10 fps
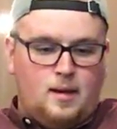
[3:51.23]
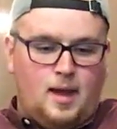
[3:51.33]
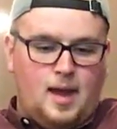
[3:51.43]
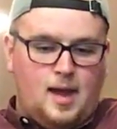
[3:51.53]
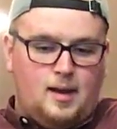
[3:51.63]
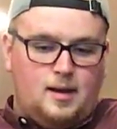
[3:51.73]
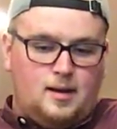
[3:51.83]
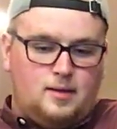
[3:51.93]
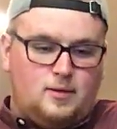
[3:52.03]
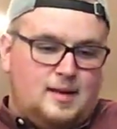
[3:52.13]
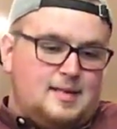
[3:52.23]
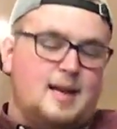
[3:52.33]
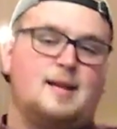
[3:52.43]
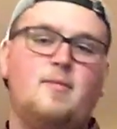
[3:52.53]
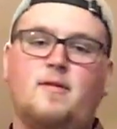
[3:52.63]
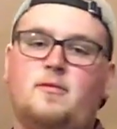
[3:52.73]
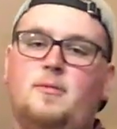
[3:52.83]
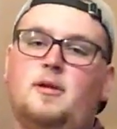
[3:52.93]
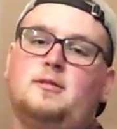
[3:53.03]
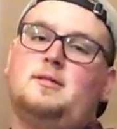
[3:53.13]
And so I decided to come off the
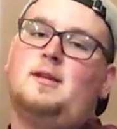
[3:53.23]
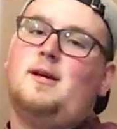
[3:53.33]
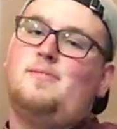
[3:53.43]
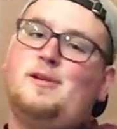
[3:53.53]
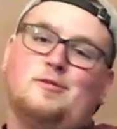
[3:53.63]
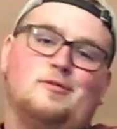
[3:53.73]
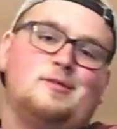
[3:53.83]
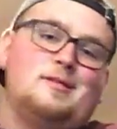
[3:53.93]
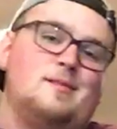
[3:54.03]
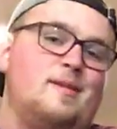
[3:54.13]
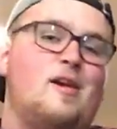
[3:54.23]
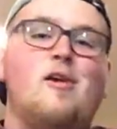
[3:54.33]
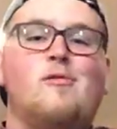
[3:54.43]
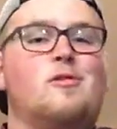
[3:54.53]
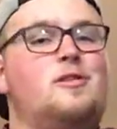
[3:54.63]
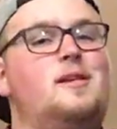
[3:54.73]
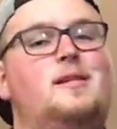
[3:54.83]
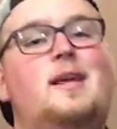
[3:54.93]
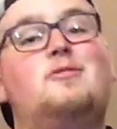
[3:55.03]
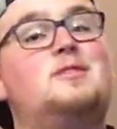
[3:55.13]
pills. Pills to me aren't worth
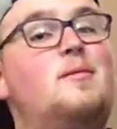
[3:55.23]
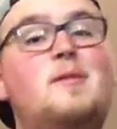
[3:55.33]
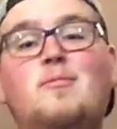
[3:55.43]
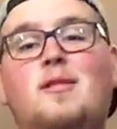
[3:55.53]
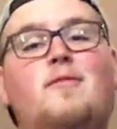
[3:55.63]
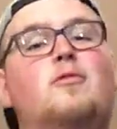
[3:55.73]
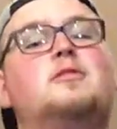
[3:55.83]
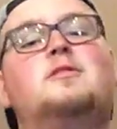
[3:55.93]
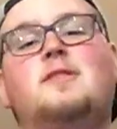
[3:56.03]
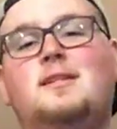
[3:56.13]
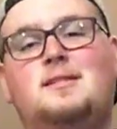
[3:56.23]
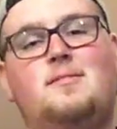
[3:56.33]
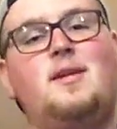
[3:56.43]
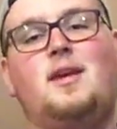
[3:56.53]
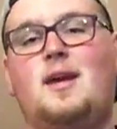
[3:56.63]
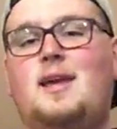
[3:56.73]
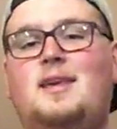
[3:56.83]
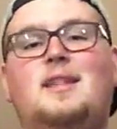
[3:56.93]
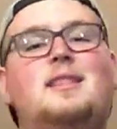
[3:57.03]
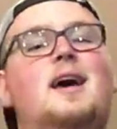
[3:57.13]
it. Some people have worse Tourette's than me. I
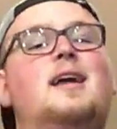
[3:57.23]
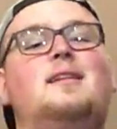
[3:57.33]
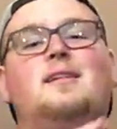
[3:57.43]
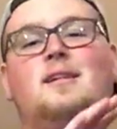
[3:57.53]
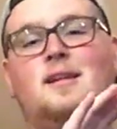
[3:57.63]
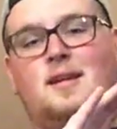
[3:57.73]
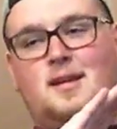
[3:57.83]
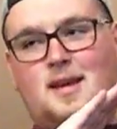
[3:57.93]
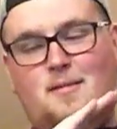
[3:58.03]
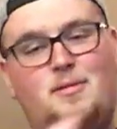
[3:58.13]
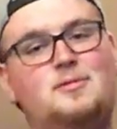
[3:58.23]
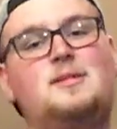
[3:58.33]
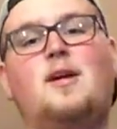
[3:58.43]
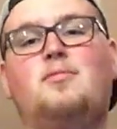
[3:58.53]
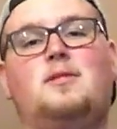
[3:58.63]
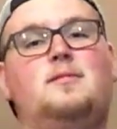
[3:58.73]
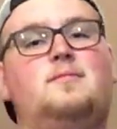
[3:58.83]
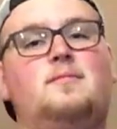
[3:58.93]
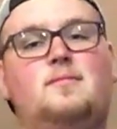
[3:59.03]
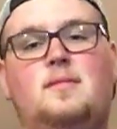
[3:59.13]
get that, and pills help them.
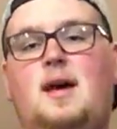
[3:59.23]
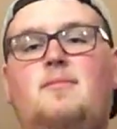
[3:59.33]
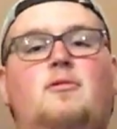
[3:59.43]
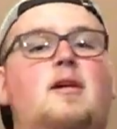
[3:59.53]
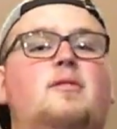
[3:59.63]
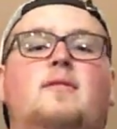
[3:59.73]
I'll